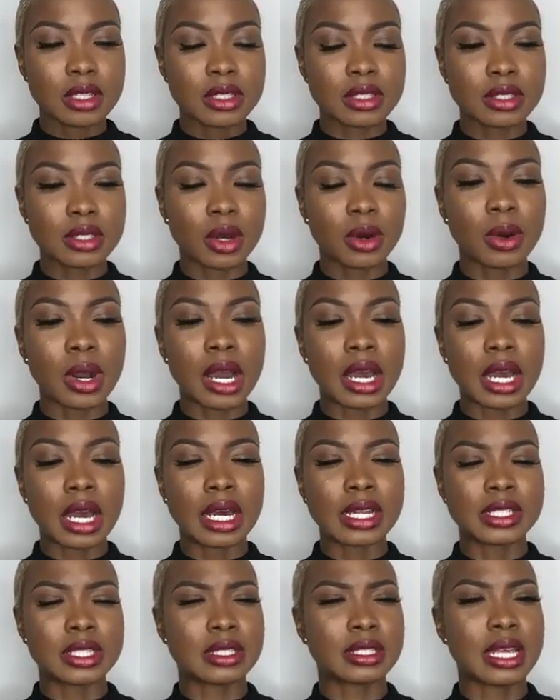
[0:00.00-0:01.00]
So
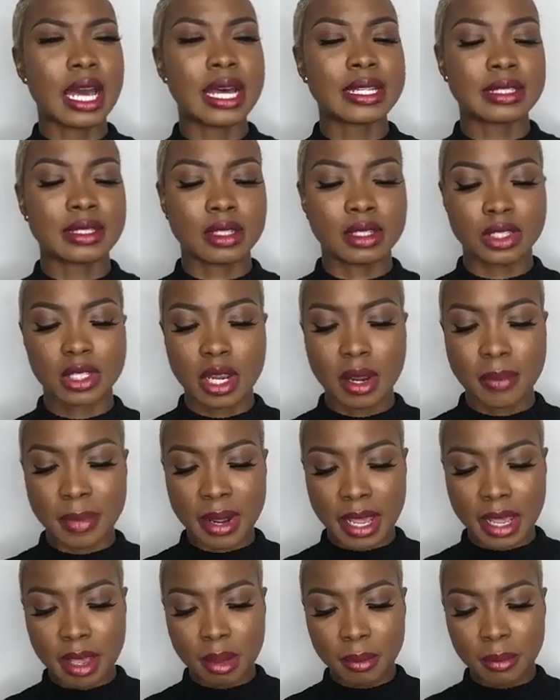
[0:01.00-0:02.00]
I just had to share my
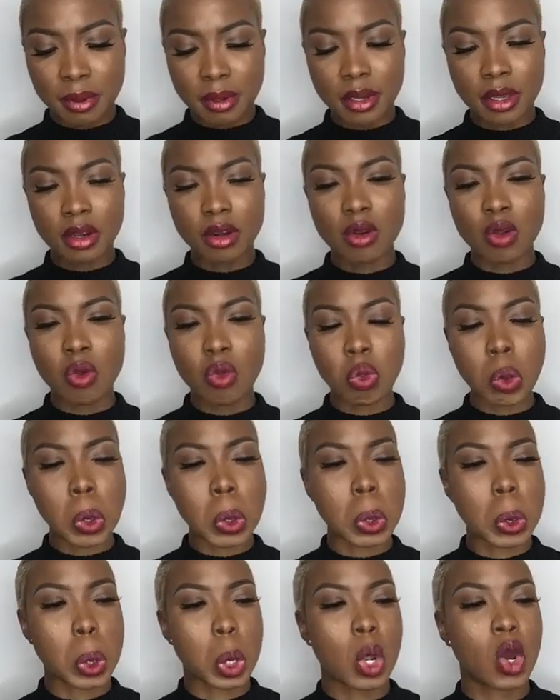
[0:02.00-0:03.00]
input
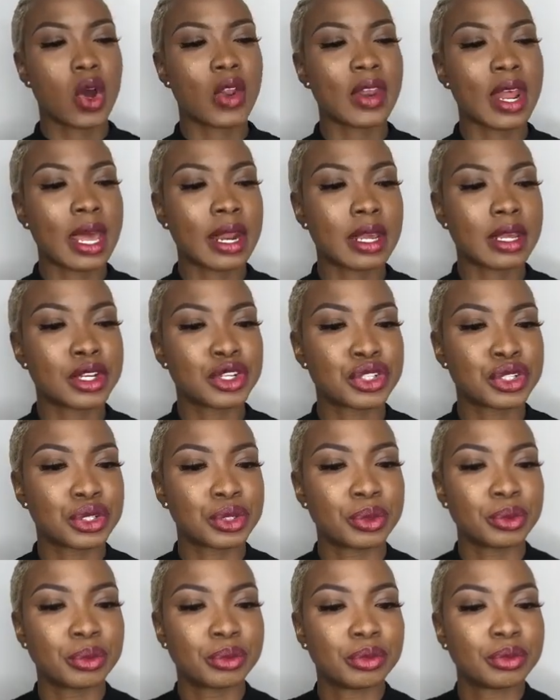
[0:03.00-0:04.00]
on that issue.